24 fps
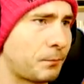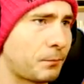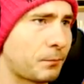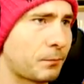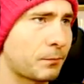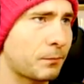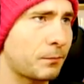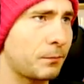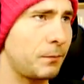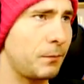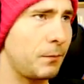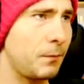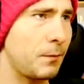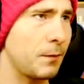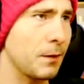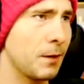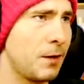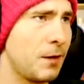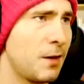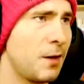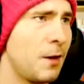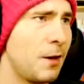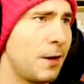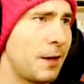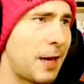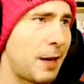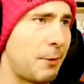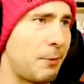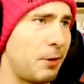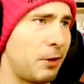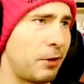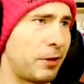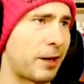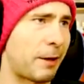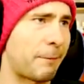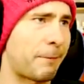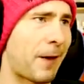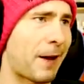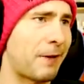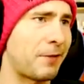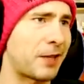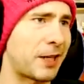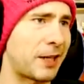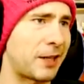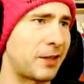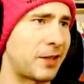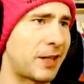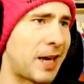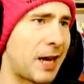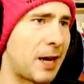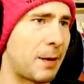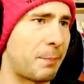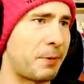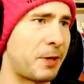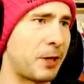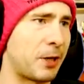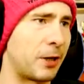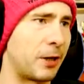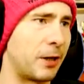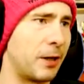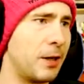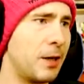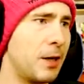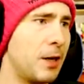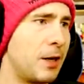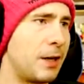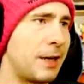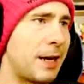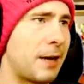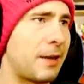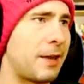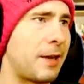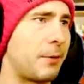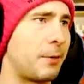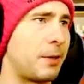Let's go. Okay, we only got five seconds. Okay, up here. Yeah,